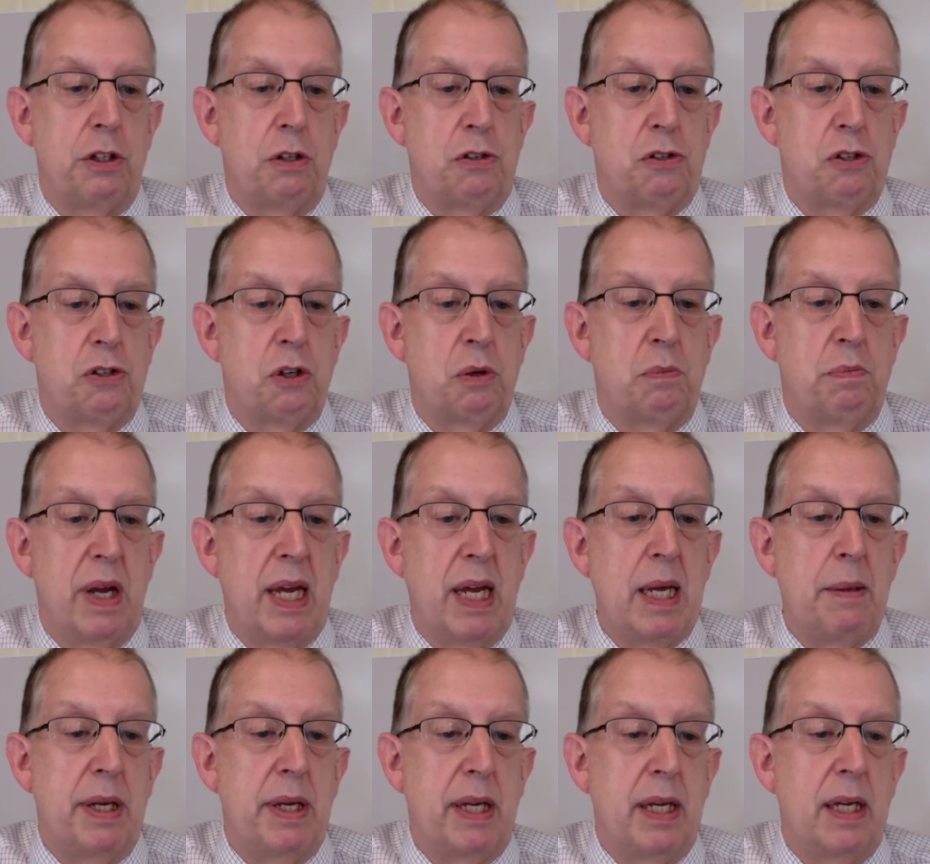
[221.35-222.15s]
So
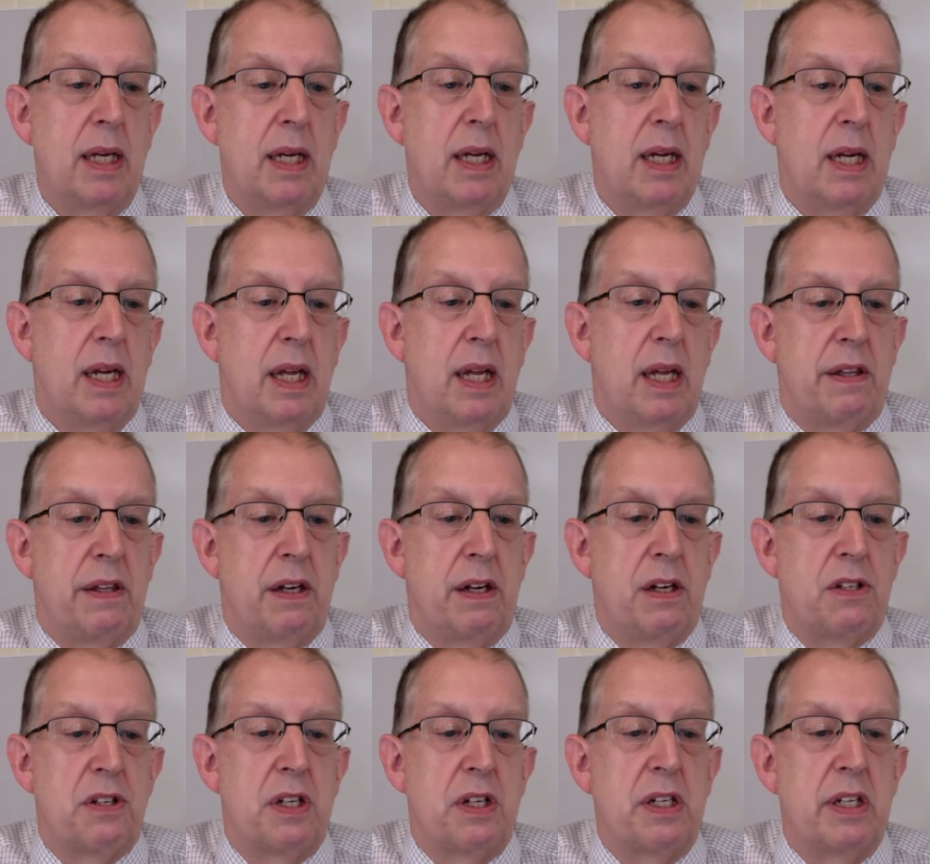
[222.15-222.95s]
maybe
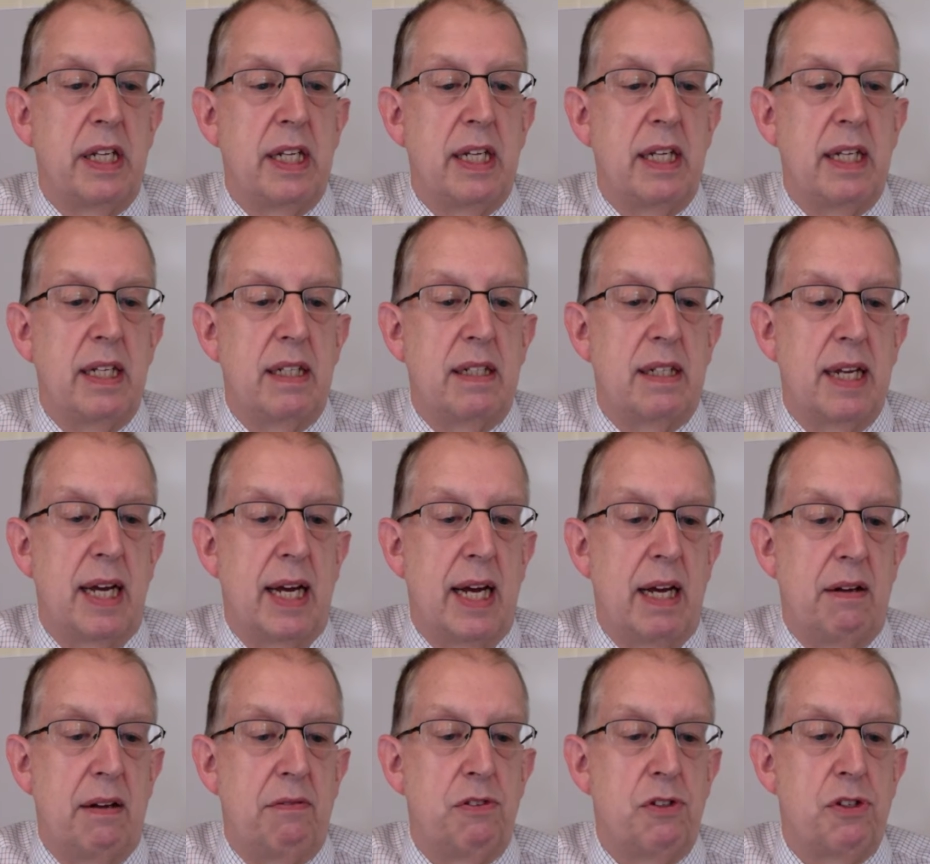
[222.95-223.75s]
there's a need to
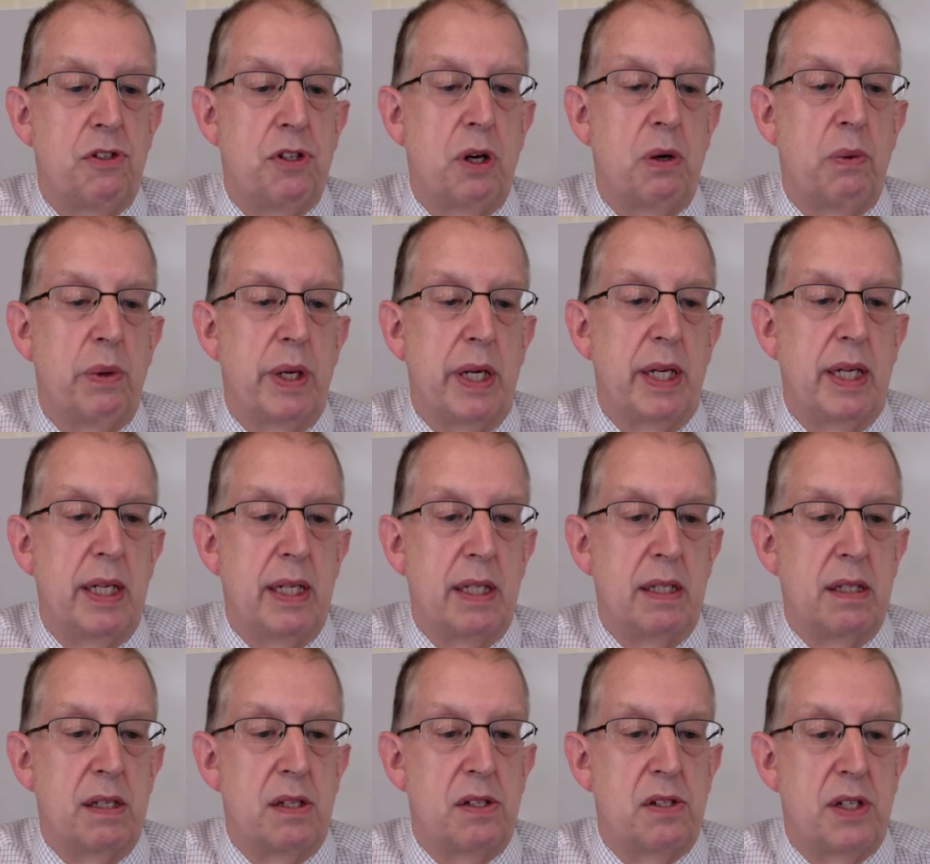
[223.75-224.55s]
have Zoe
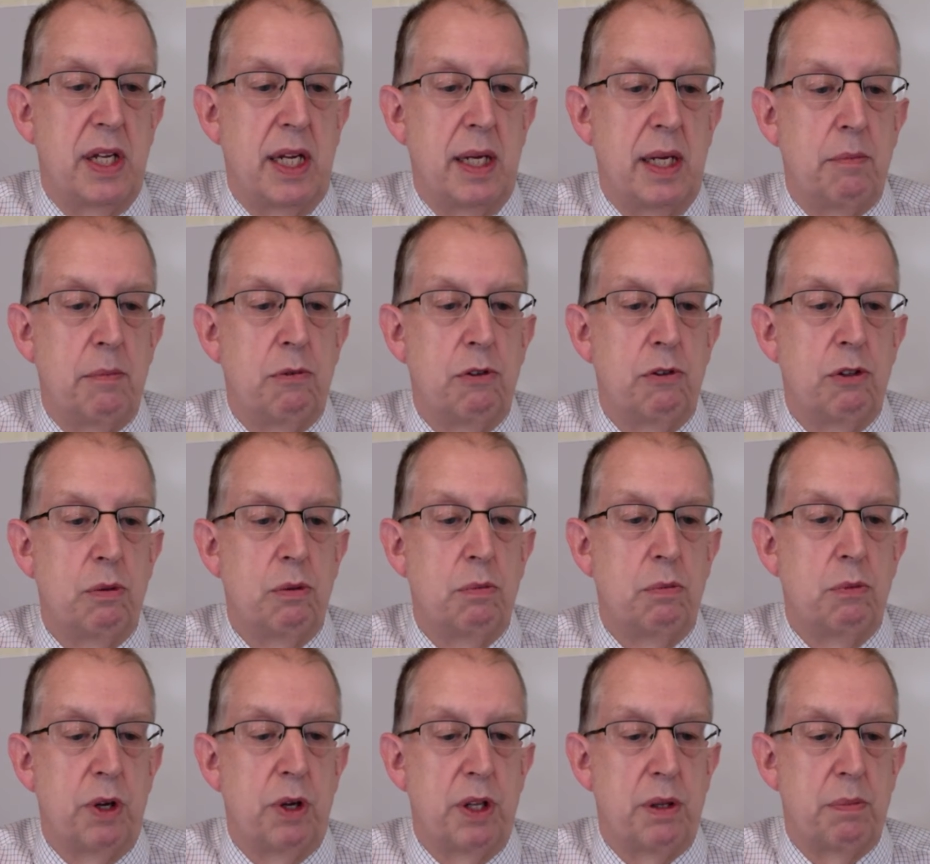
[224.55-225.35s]
in the same
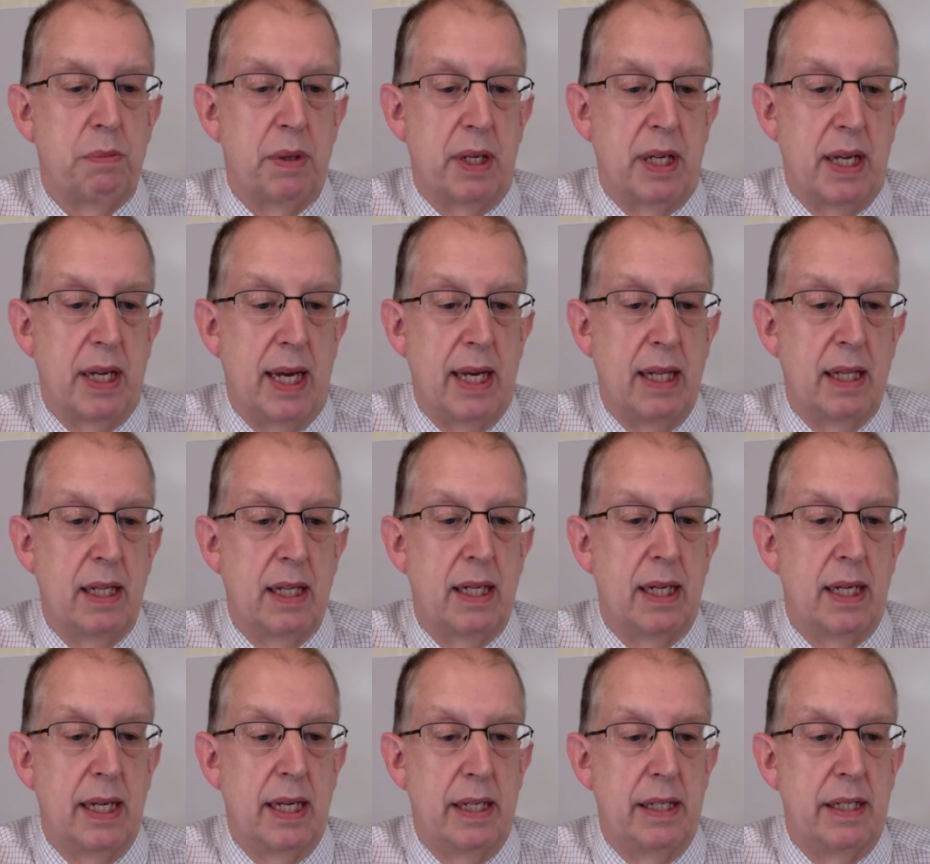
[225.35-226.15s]
room with Michaela
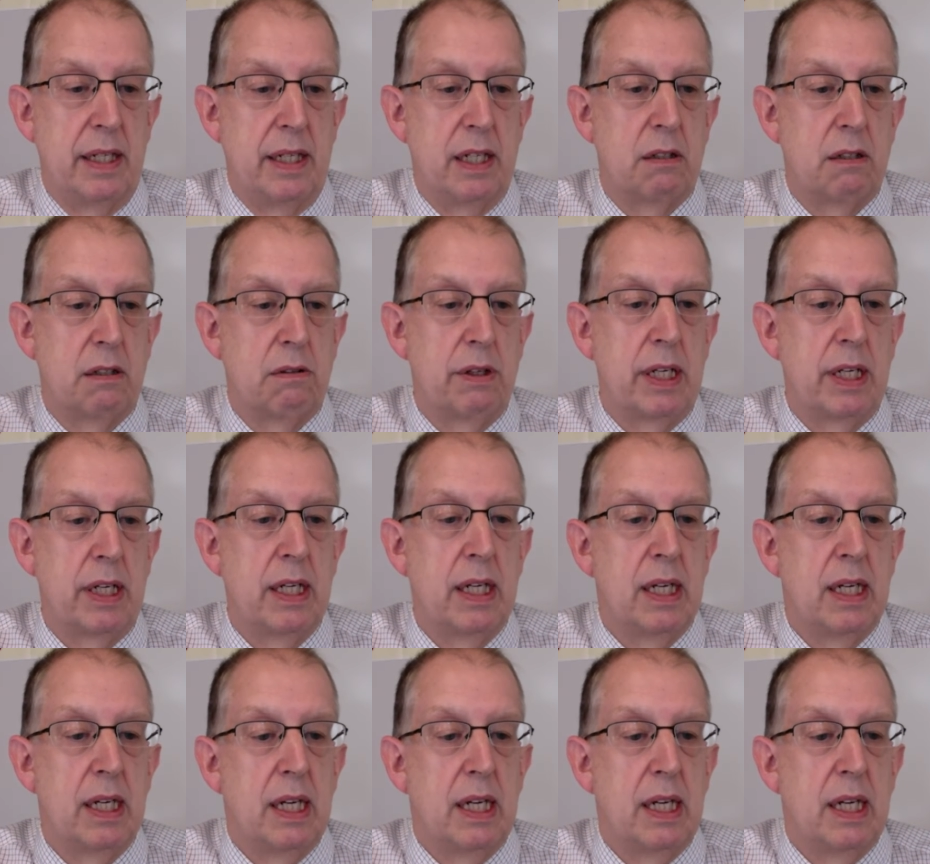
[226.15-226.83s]
and Hillary.